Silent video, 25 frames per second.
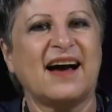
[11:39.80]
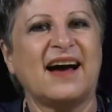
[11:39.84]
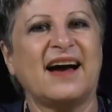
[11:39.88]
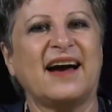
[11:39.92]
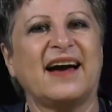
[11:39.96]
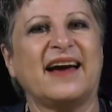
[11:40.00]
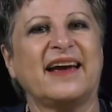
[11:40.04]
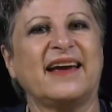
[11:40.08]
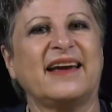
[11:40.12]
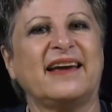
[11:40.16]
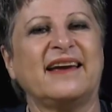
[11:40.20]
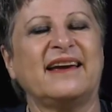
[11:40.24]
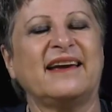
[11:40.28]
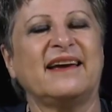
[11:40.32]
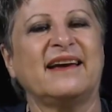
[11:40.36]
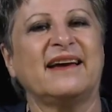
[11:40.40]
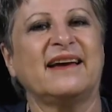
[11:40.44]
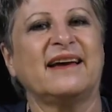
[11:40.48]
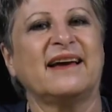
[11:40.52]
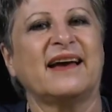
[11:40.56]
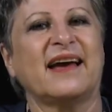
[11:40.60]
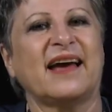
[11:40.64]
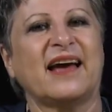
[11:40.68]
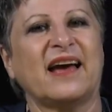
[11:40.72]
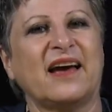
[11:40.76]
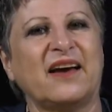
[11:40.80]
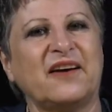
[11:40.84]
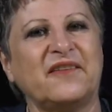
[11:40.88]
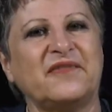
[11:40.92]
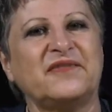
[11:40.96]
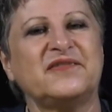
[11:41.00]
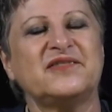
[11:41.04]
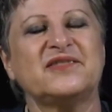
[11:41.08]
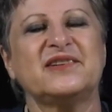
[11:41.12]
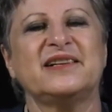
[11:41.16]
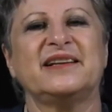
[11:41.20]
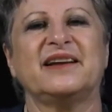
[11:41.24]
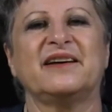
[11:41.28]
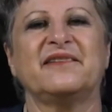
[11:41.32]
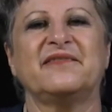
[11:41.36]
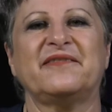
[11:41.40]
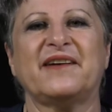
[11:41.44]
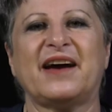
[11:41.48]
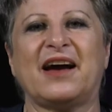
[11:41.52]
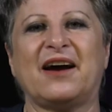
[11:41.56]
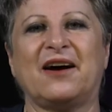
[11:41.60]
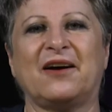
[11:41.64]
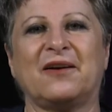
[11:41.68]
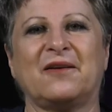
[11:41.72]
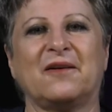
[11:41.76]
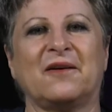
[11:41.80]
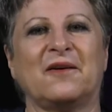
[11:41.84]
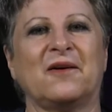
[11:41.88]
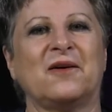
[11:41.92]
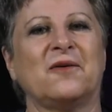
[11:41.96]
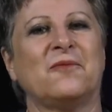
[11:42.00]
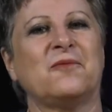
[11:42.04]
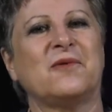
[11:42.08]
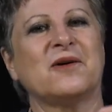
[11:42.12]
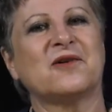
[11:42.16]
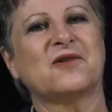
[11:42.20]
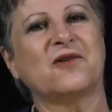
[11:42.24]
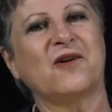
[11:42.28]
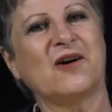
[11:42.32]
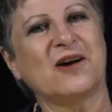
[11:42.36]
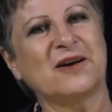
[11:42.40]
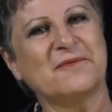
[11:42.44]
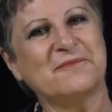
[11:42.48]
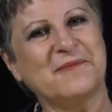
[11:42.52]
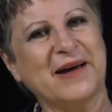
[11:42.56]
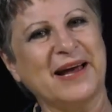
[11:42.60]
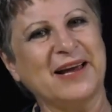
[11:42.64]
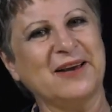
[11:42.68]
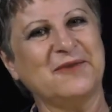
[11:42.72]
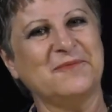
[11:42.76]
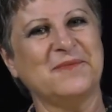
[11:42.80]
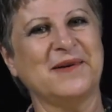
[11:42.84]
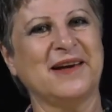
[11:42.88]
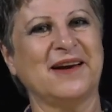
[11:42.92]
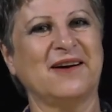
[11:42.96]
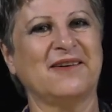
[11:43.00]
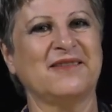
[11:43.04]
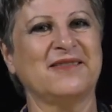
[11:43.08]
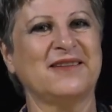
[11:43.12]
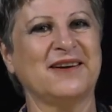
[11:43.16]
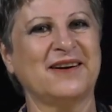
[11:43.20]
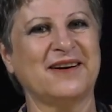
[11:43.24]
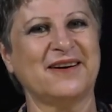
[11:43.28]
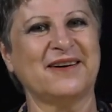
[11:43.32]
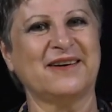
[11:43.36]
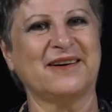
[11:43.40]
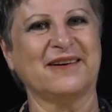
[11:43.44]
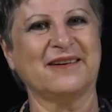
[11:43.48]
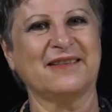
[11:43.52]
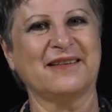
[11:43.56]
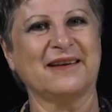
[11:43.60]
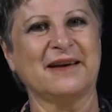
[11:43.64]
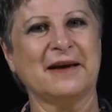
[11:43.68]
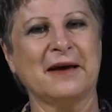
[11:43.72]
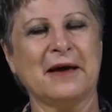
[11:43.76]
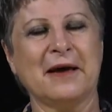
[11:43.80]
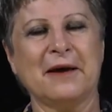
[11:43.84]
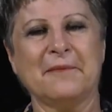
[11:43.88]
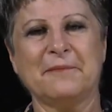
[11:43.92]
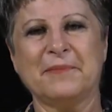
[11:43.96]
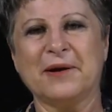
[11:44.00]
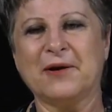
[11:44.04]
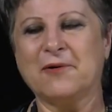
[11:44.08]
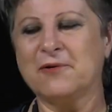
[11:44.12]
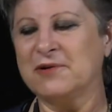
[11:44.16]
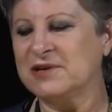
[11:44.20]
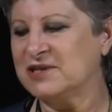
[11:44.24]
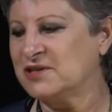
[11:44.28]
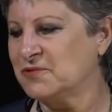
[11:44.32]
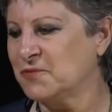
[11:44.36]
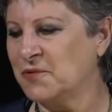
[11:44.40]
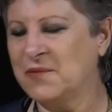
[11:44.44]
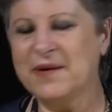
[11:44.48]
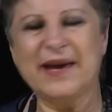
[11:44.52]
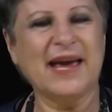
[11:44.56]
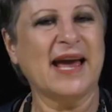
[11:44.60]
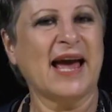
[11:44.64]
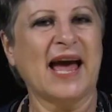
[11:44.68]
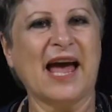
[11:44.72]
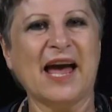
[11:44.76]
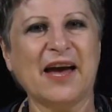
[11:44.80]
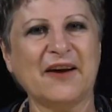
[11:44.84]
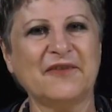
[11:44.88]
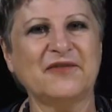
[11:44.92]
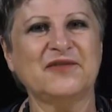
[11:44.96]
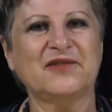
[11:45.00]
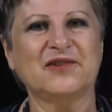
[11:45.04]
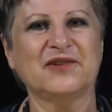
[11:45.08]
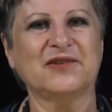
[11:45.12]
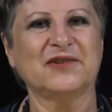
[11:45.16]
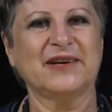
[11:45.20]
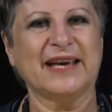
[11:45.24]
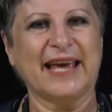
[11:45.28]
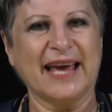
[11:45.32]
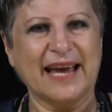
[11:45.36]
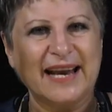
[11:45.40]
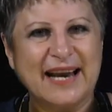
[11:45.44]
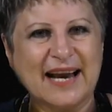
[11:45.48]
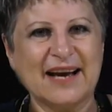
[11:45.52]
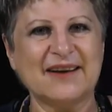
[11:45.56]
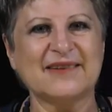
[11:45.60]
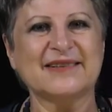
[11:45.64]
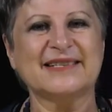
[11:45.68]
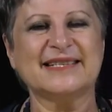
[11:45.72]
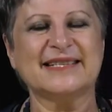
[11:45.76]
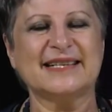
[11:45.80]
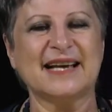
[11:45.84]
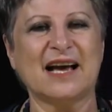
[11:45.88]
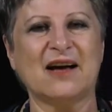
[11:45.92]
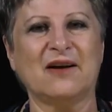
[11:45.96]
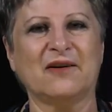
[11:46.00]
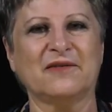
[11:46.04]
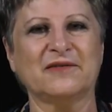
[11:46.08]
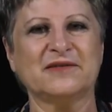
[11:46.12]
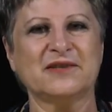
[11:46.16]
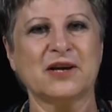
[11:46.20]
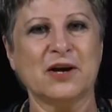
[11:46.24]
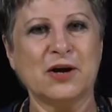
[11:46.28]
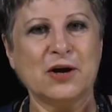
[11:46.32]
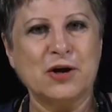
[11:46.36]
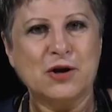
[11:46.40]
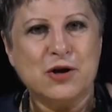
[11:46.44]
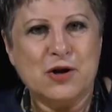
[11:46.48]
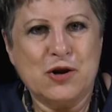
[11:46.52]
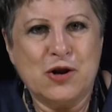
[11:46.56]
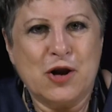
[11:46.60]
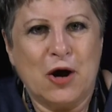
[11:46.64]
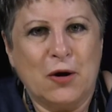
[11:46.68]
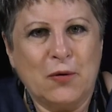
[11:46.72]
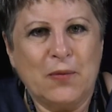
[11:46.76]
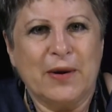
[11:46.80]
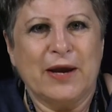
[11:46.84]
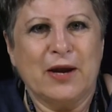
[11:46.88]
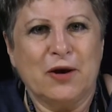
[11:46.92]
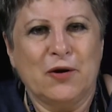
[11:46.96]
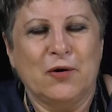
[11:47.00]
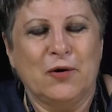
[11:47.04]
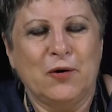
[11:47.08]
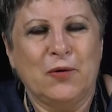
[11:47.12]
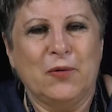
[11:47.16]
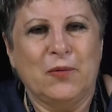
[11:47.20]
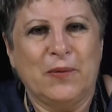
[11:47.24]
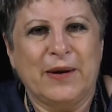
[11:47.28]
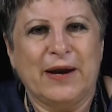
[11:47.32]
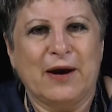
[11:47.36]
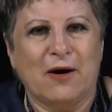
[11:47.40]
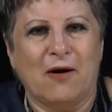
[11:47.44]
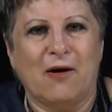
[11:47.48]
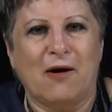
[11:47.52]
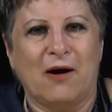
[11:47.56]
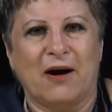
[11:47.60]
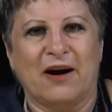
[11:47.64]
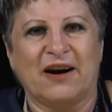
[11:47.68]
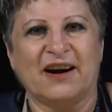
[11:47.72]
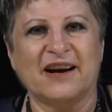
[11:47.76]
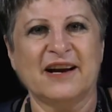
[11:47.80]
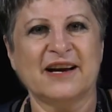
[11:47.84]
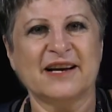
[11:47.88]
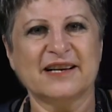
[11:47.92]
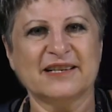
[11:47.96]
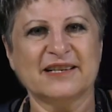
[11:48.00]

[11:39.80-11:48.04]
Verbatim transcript: I have to live out what God made me on the earth. Because we have to get ourselves knowing who we are.